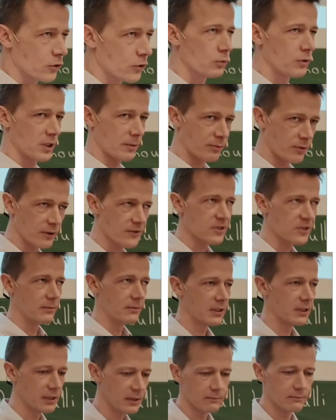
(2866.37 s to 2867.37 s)
do it
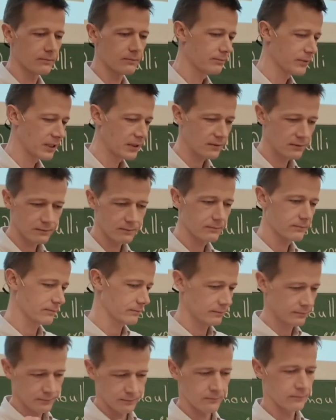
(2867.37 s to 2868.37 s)
approximately, but
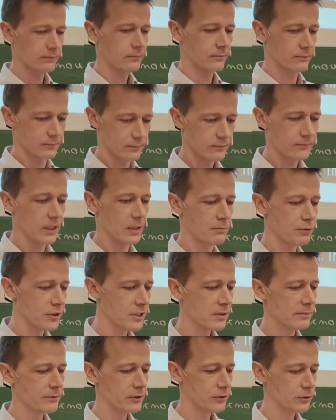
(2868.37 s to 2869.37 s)
in
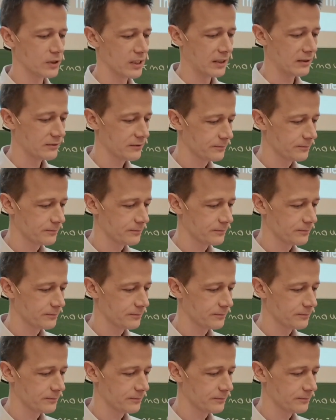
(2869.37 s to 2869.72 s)
principle, you can't.